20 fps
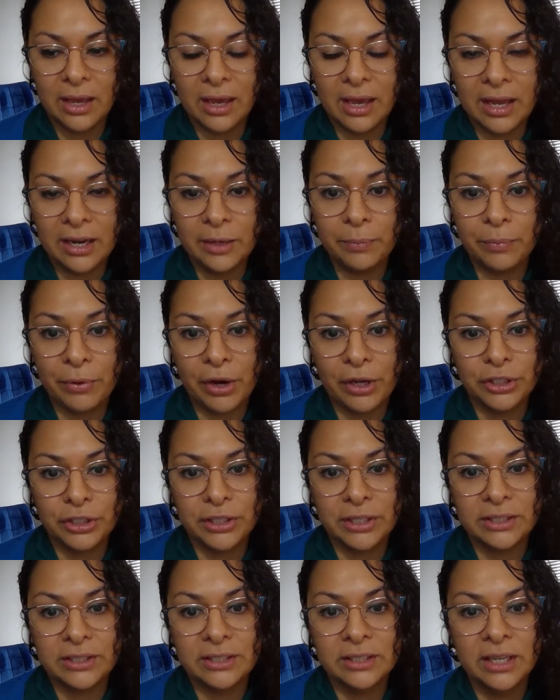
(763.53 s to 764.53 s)
any
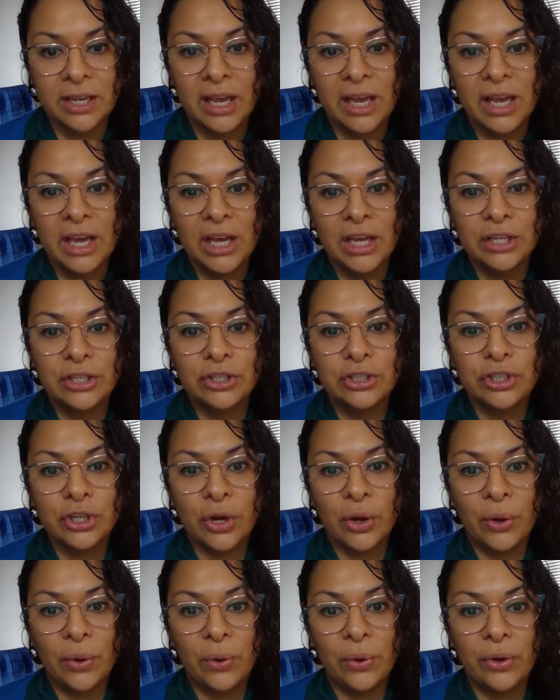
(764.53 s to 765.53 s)
projects.
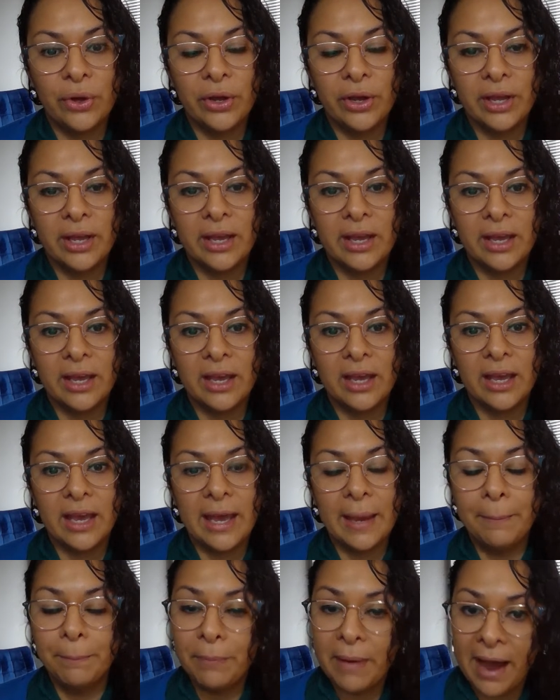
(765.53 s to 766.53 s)
So
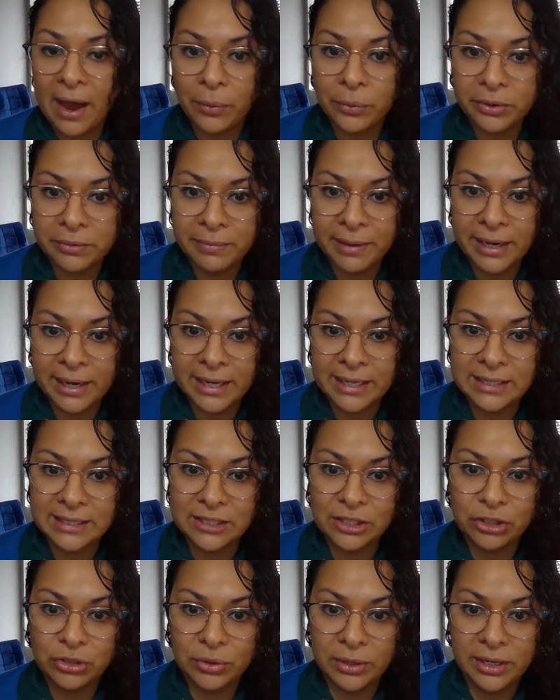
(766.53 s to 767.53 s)
empowerment is
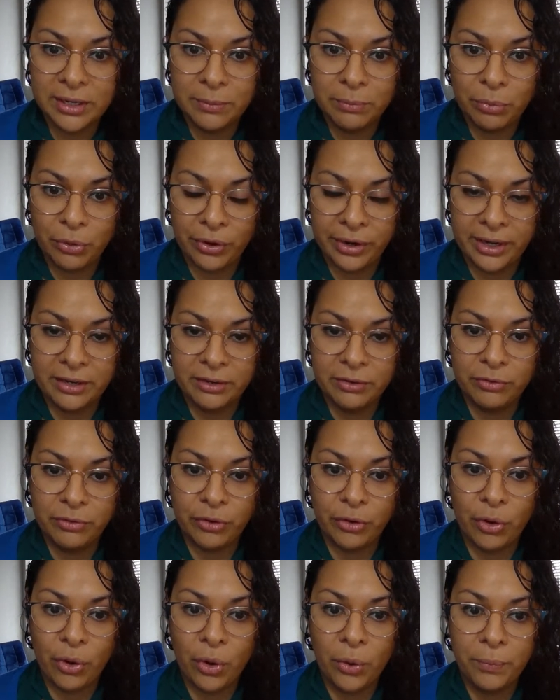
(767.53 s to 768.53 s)
extremely important
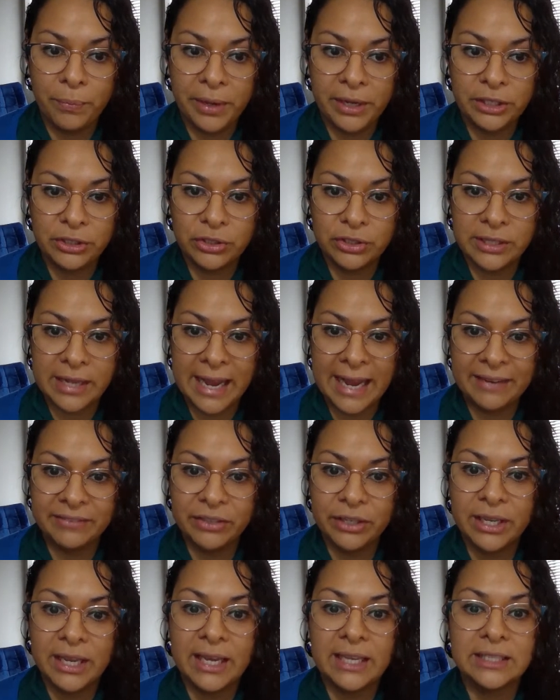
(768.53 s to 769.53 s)
for all patients,
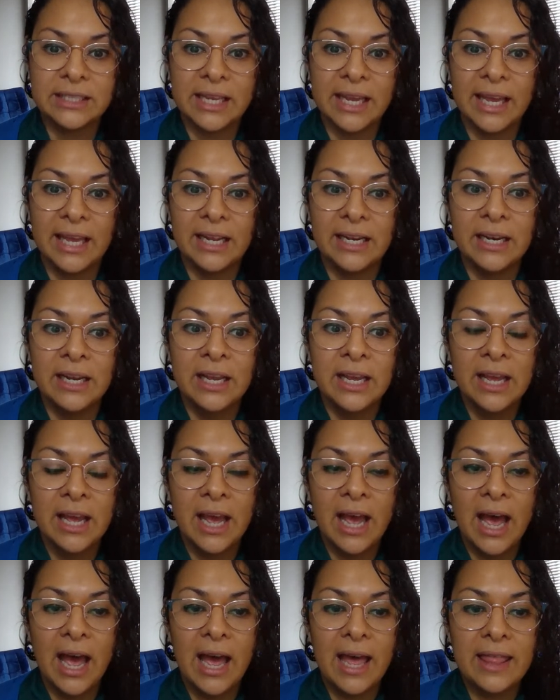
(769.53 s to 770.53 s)
advocates, and
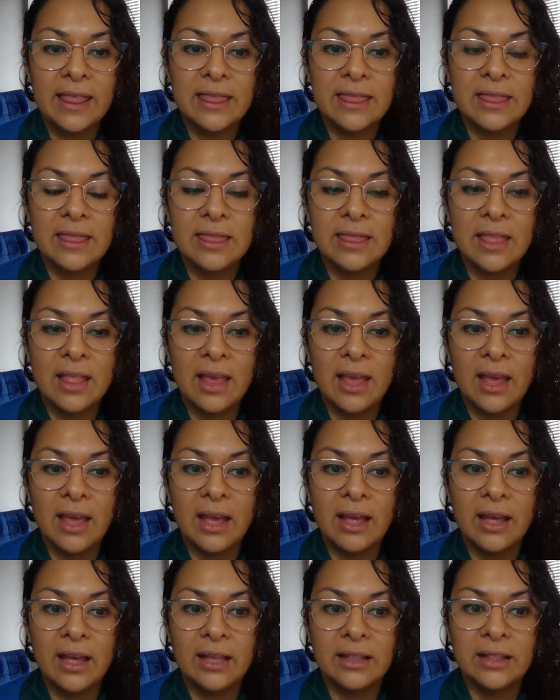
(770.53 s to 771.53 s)

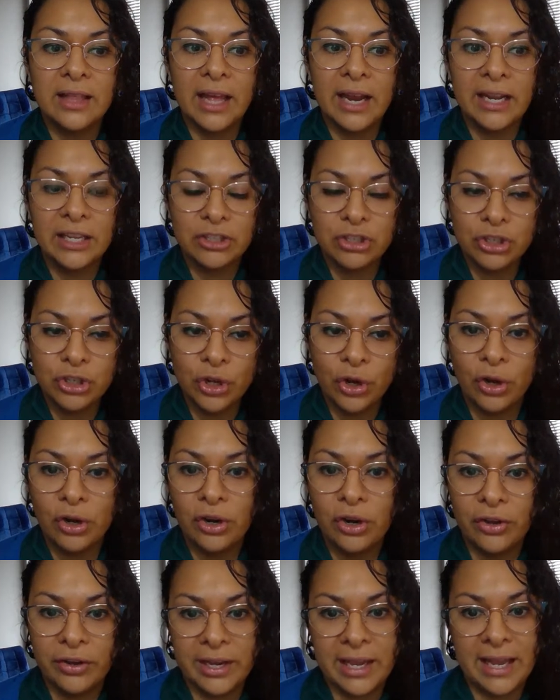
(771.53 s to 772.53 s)
there is no
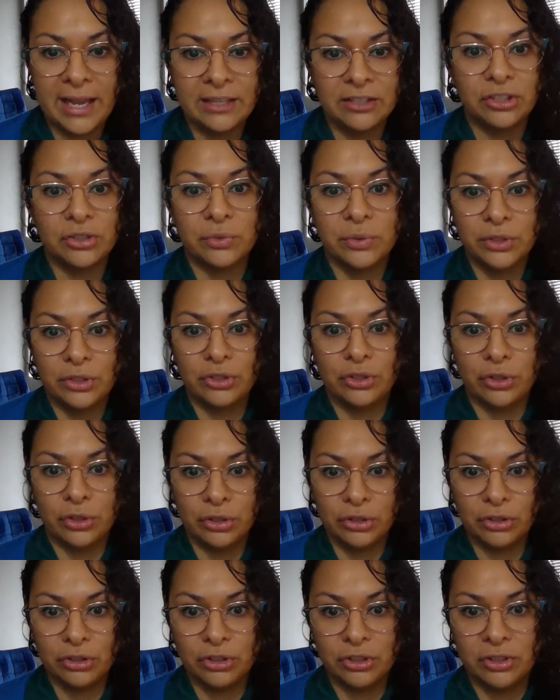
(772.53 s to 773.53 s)
lung cancer
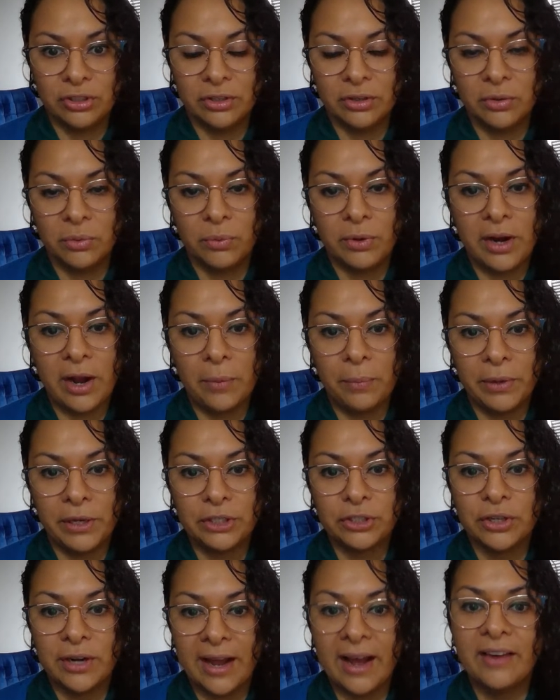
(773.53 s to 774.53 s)
research without
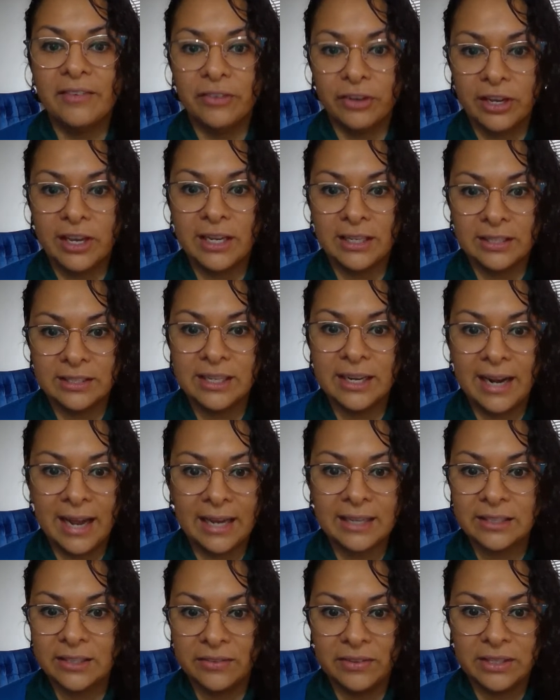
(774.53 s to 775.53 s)
patient advocates and
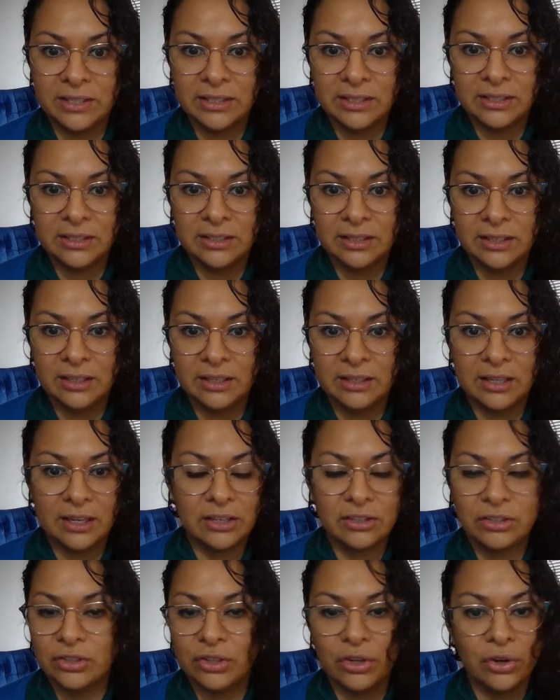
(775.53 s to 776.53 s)
activists. There
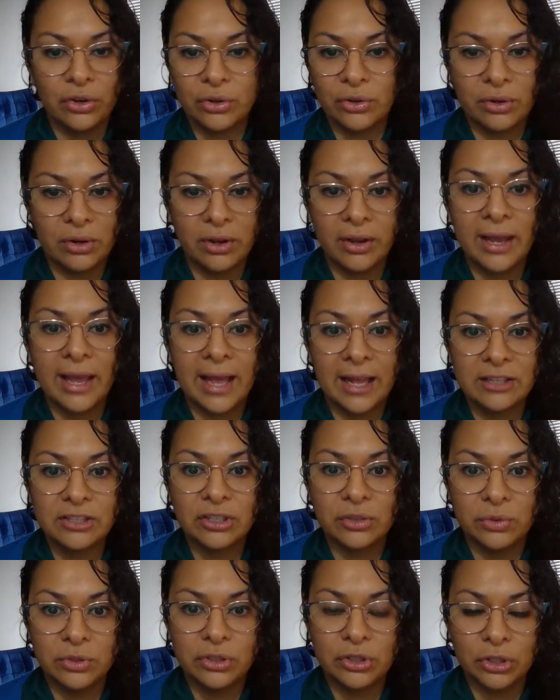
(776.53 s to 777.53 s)
is no good lung
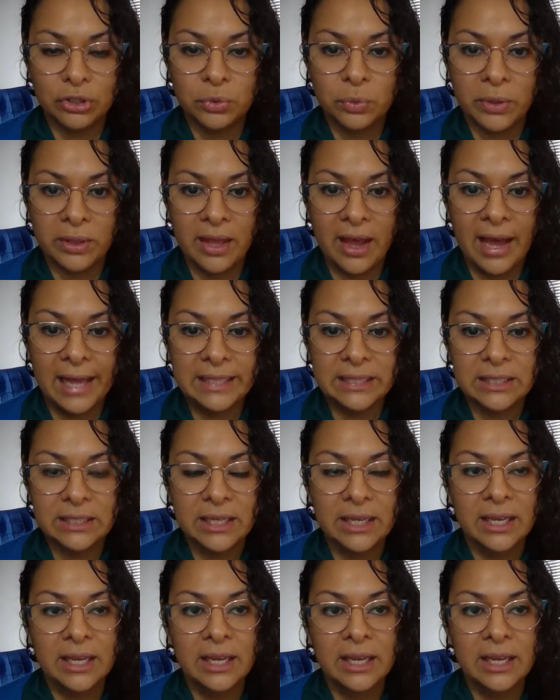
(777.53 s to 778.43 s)
cancer research with that.